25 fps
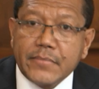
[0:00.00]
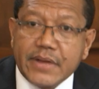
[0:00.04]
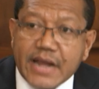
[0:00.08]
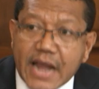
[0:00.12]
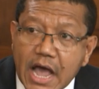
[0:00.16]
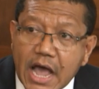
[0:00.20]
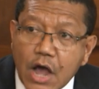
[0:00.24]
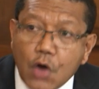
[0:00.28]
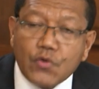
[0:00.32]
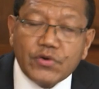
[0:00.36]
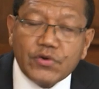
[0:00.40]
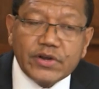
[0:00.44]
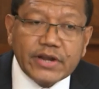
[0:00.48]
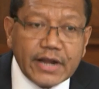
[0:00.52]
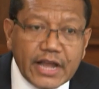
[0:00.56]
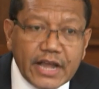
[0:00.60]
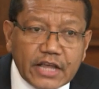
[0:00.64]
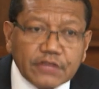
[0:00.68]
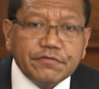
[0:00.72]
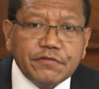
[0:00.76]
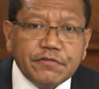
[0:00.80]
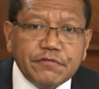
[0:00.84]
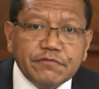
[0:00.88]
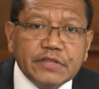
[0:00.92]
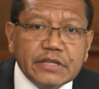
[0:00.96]
Now, in the
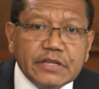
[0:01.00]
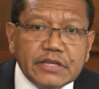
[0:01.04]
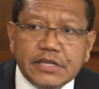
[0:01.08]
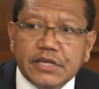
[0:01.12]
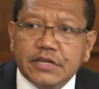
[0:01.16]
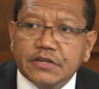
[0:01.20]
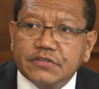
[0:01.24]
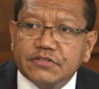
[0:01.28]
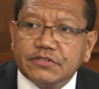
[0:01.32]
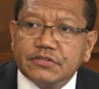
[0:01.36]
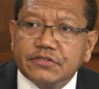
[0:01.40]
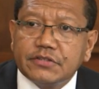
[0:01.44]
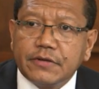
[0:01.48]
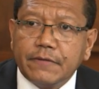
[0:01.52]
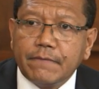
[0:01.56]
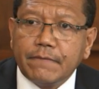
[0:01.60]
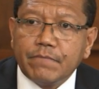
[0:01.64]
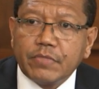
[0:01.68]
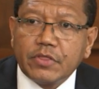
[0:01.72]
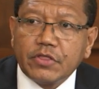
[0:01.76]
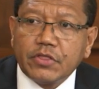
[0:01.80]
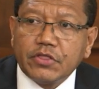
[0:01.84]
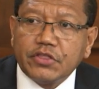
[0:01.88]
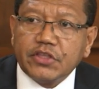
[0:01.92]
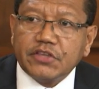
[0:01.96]
next 15 years,
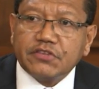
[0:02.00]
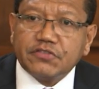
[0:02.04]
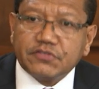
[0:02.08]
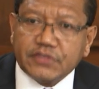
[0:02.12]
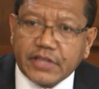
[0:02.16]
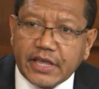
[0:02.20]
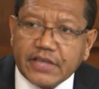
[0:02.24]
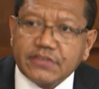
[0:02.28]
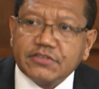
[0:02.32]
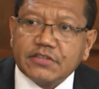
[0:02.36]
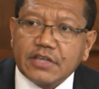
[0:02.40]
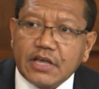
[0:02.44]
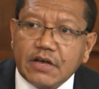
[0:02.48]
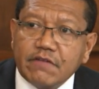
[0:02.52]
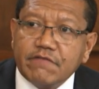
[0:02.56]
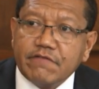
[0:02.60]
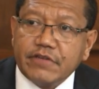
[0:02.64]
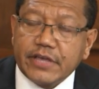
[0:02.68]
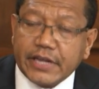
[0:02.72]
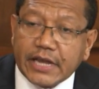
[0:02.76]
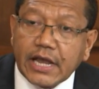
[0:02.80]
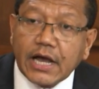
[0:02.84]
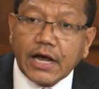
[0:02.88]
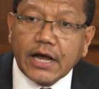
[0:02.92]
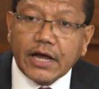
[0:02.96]
the stakes are
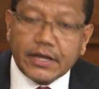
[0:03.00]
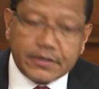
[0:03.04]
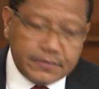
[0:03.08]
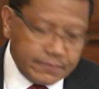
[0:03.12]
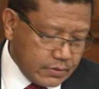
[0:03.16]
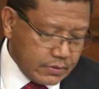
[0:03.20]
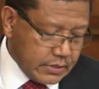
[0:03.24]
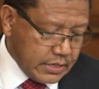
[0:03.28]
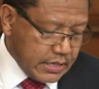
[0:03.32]
very high.